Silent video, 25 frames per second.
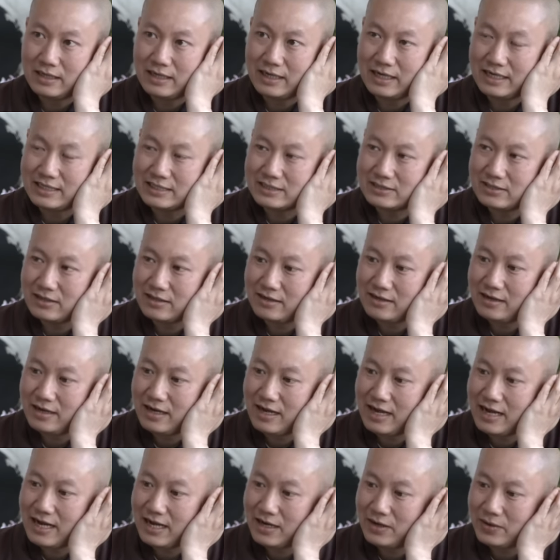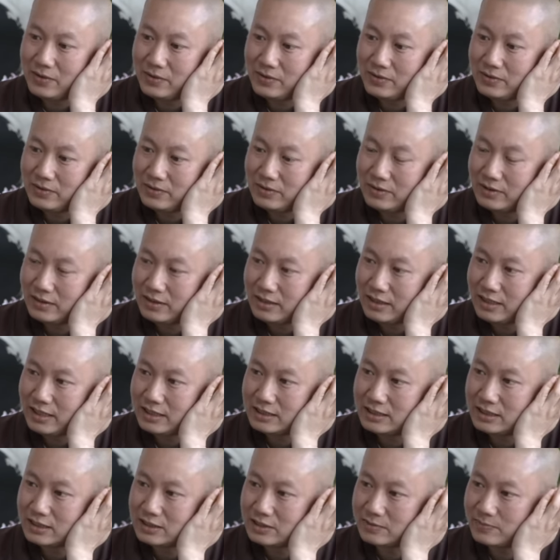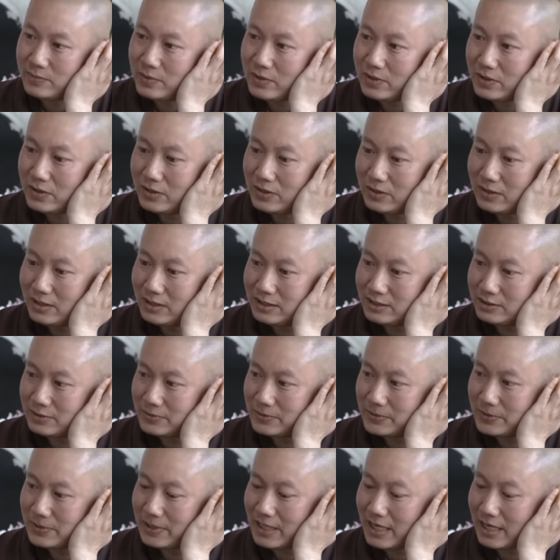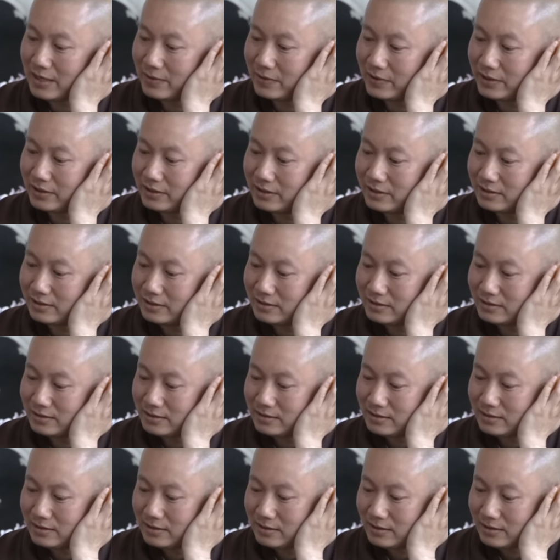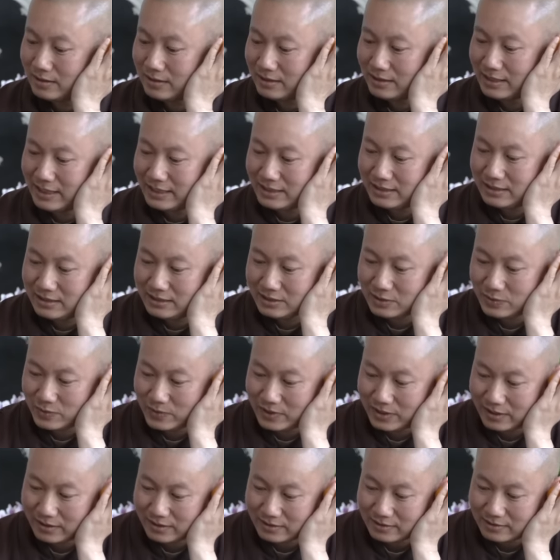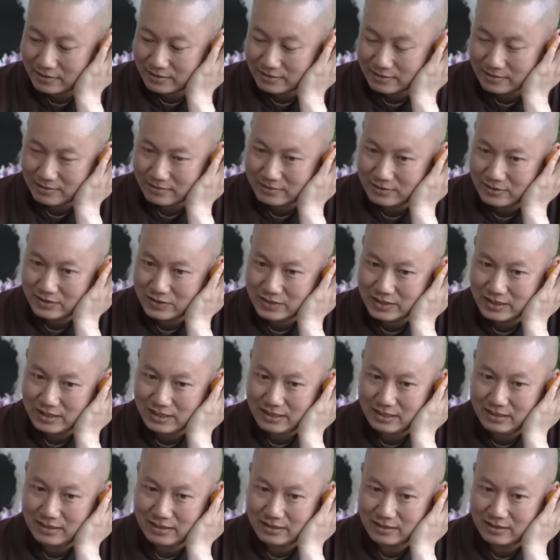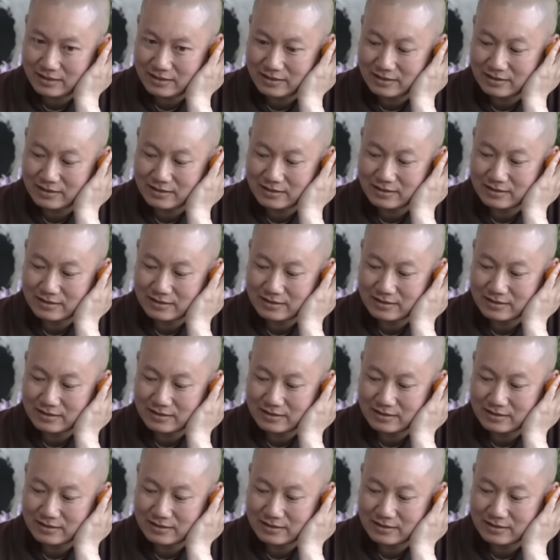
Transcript: I started out as a small little flower, like this one you see here.